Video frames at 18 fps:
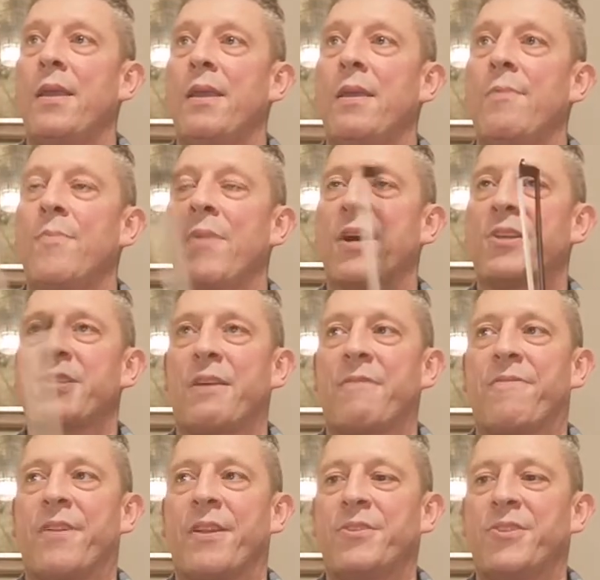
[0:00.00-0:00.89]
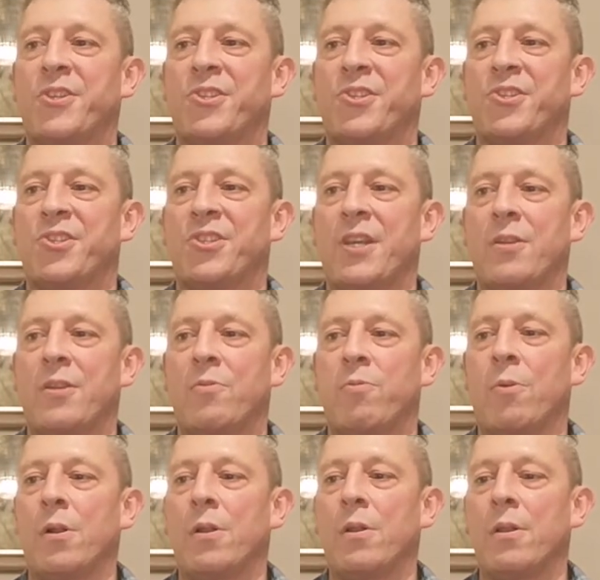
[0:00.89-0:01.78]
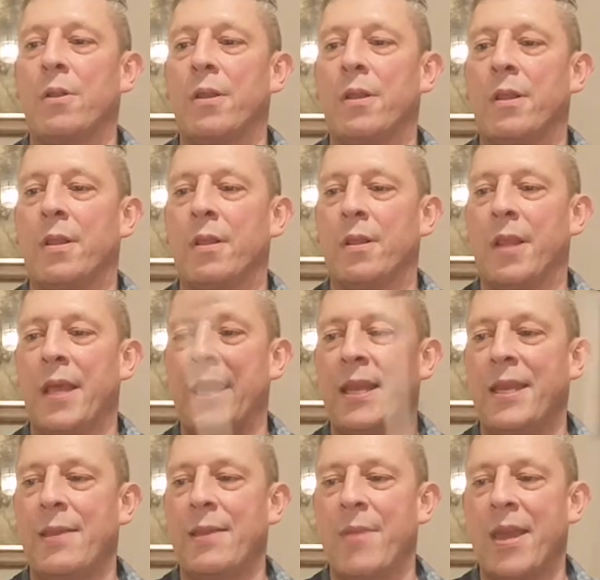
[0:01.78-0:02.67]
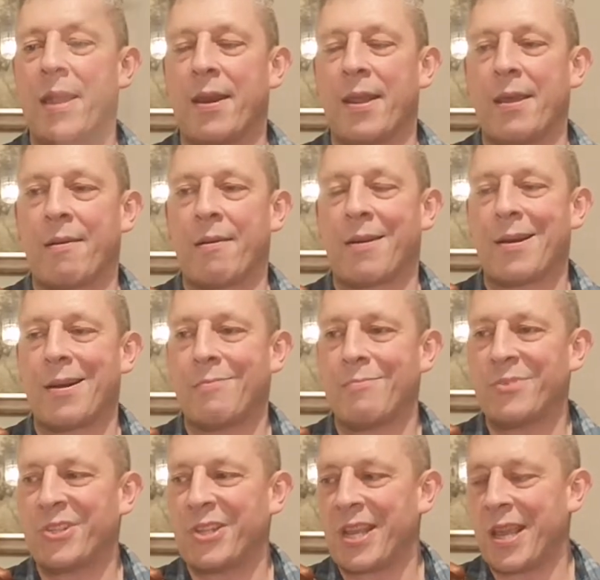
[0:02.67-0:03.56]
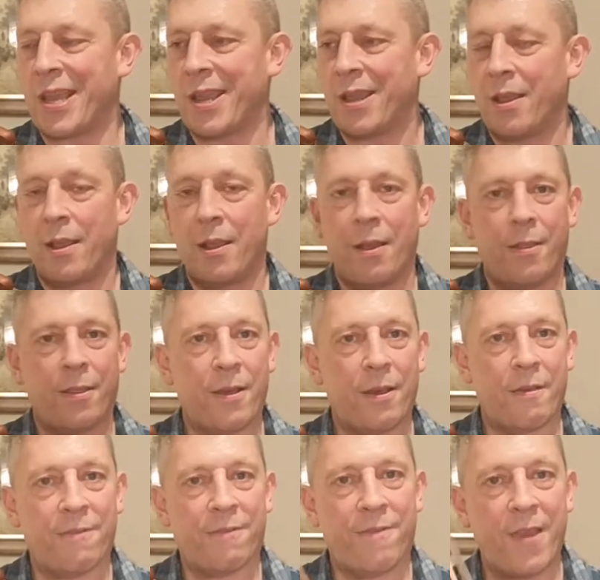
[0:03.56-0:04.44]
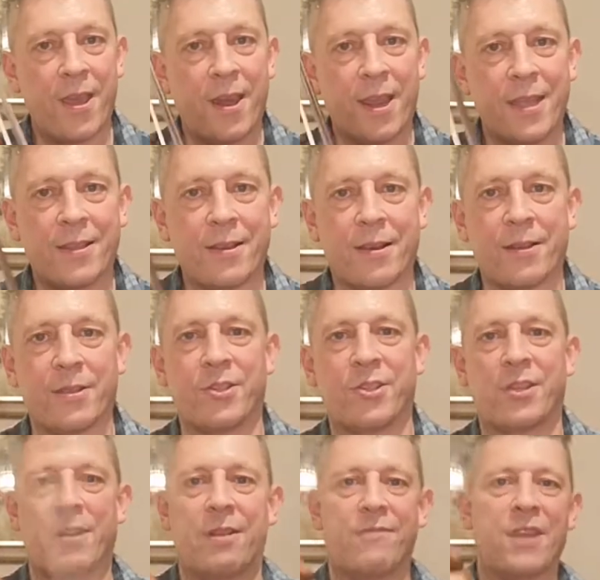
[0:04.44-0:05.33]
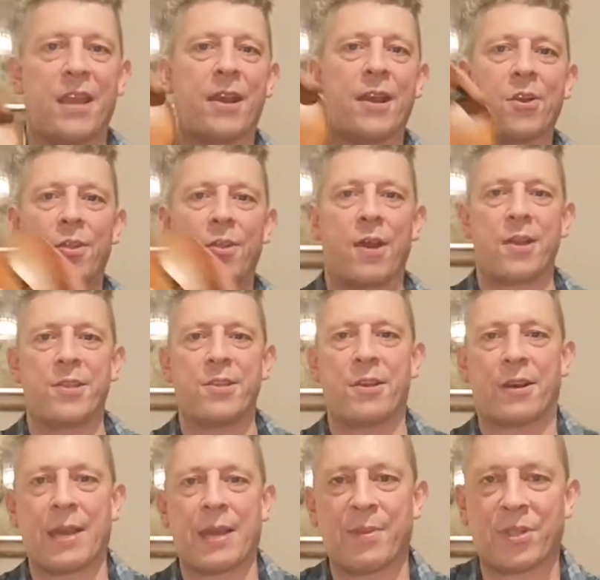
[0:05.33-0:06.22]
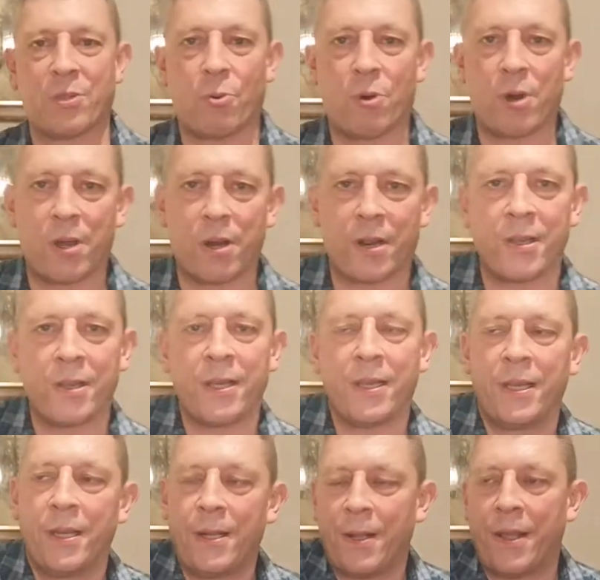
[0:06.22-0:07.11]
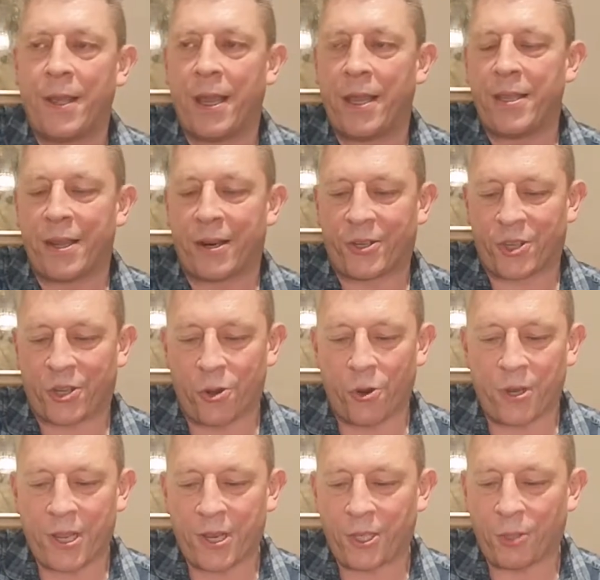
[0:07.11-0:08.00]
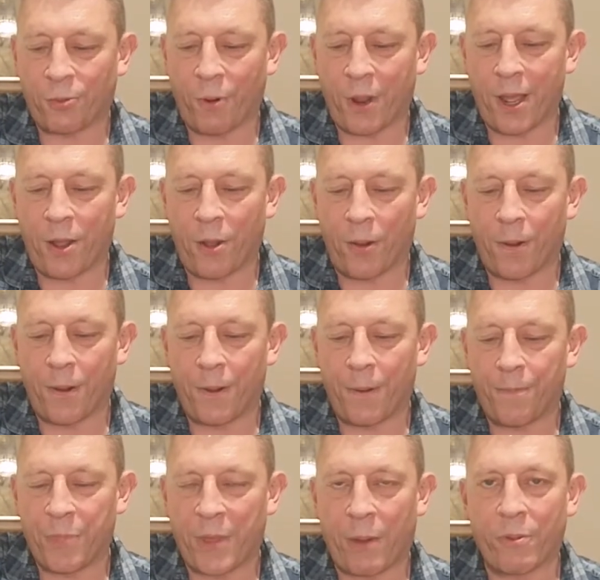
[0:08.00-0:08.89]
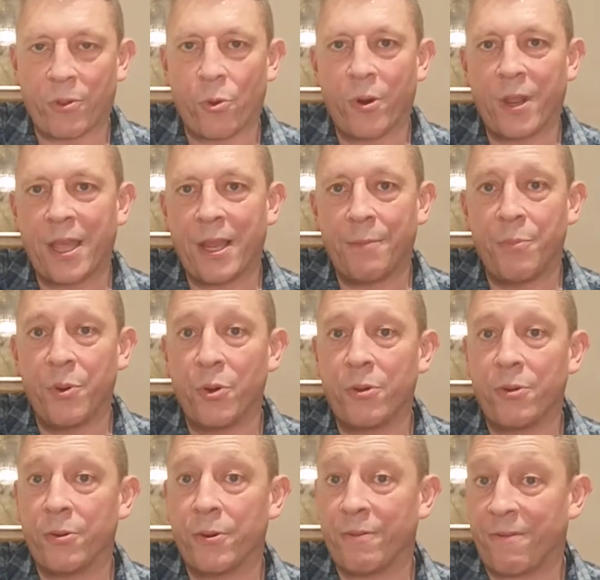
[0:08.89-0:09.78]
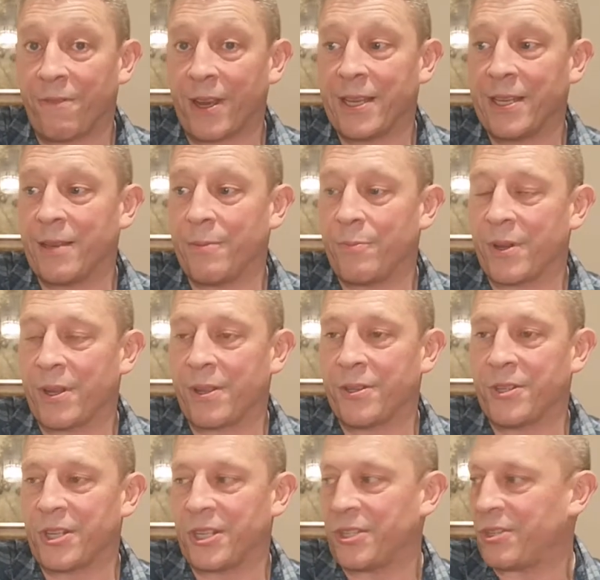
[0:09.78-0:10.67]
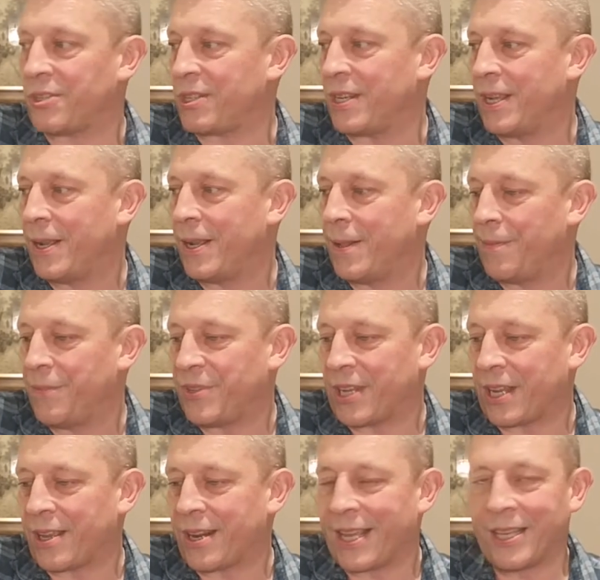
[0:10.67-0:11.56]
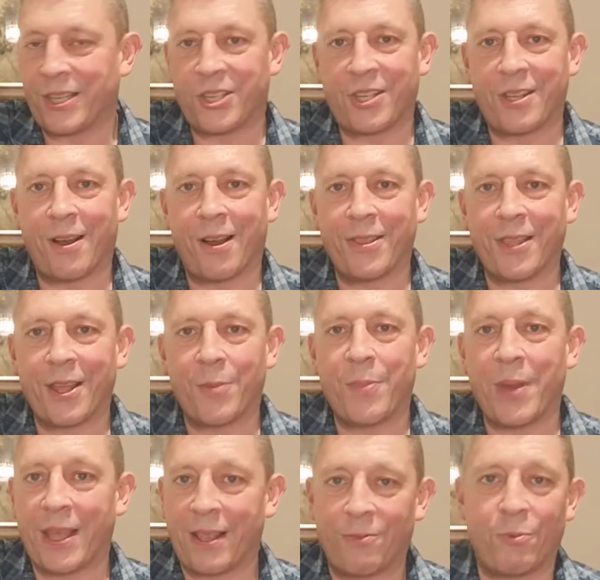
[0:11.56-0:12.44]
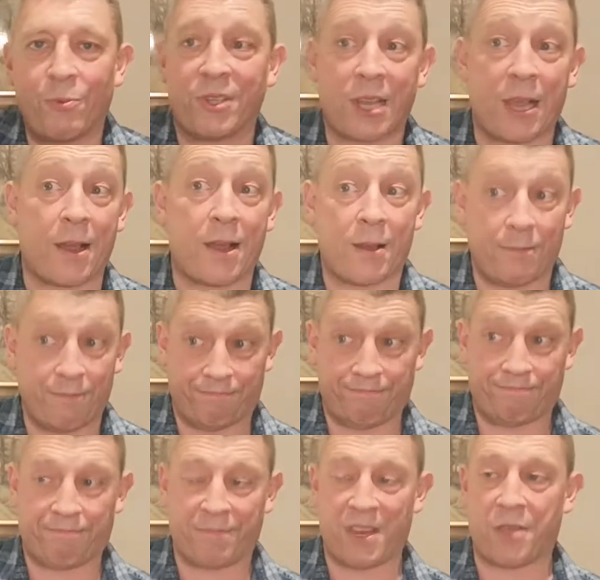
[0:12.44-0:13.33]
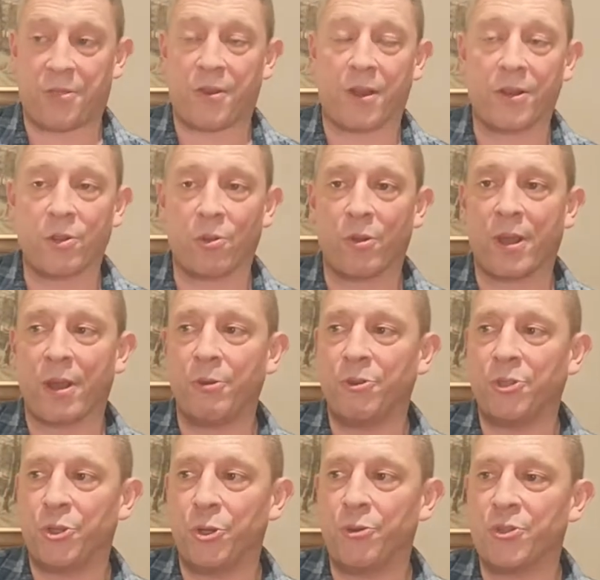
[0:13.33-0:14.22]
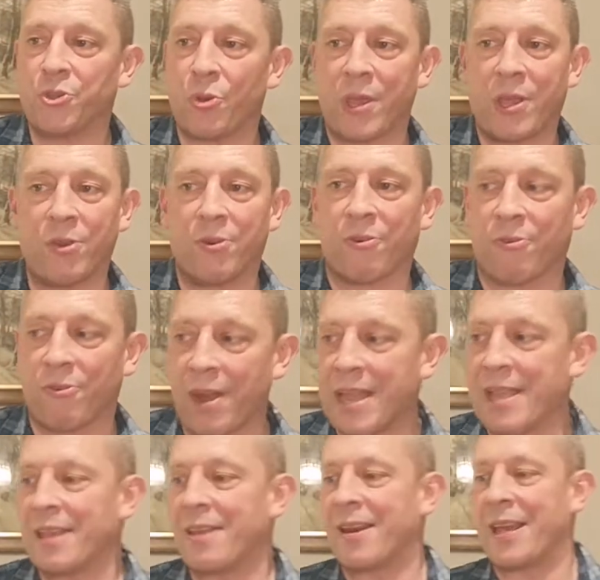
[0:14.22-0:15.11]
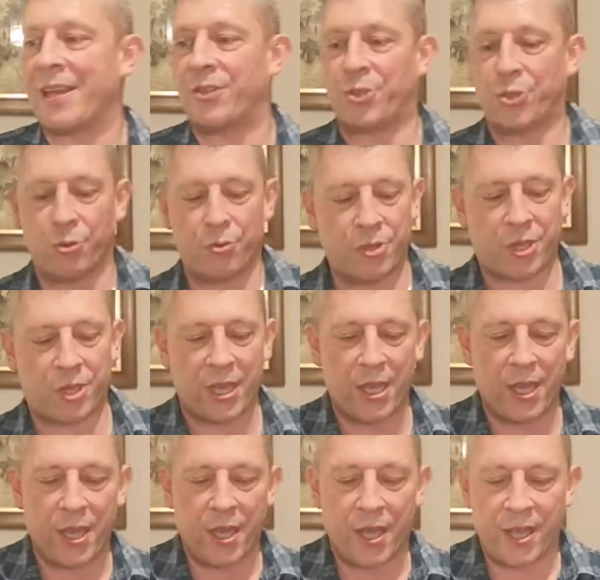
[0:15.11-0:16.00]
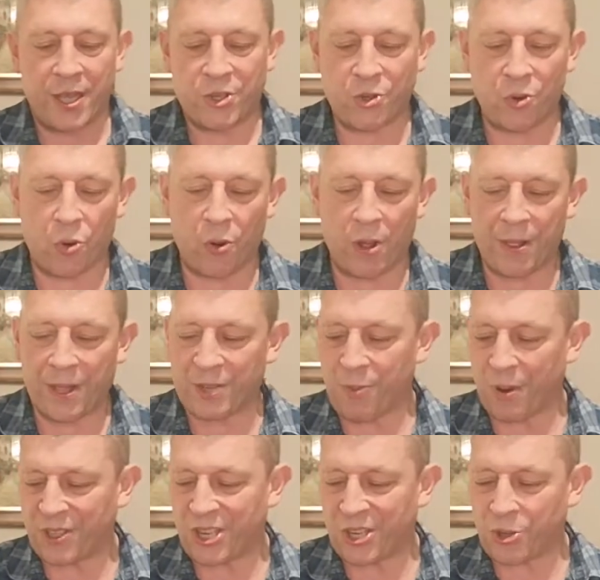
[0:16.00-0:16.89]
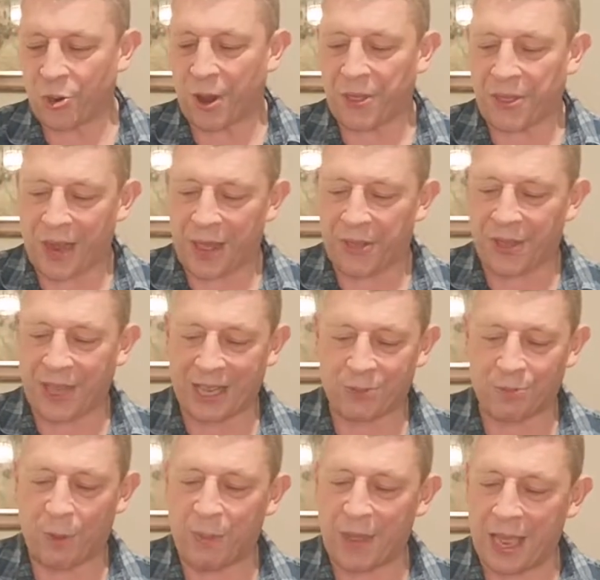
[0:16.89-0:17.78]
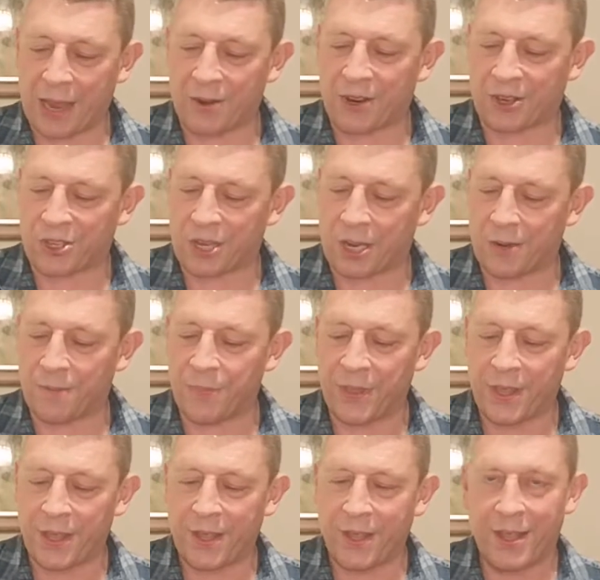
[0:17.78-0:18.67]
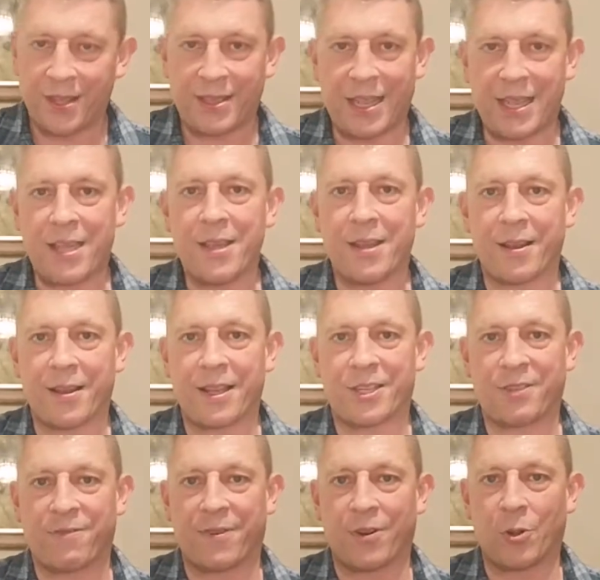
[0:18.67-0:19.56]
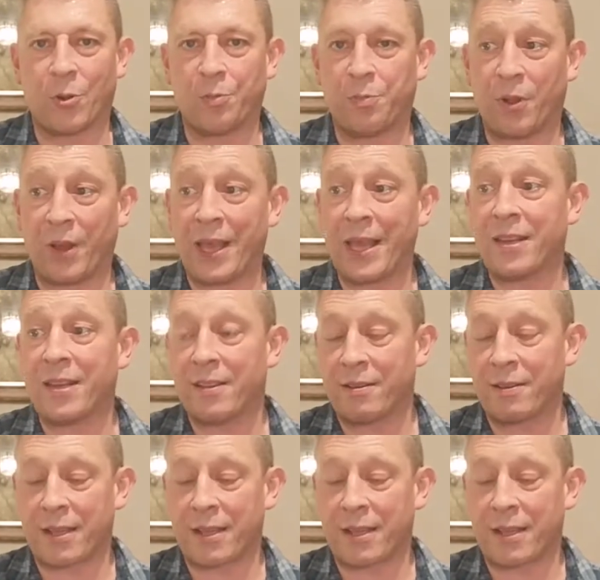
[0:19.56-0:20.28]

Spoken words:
Master Francis Sitwell, Lady Mary Ramsay, the Fairy Dance. And if you haven't got that in your repertoire and you're Scottish, well, I would go and get the book out and find it, because it's a great standard. But it was a Nathaniel Gow tune, so he could write great tunes. So as much as anything, I think it's maybe interesting to hear this fiddle played.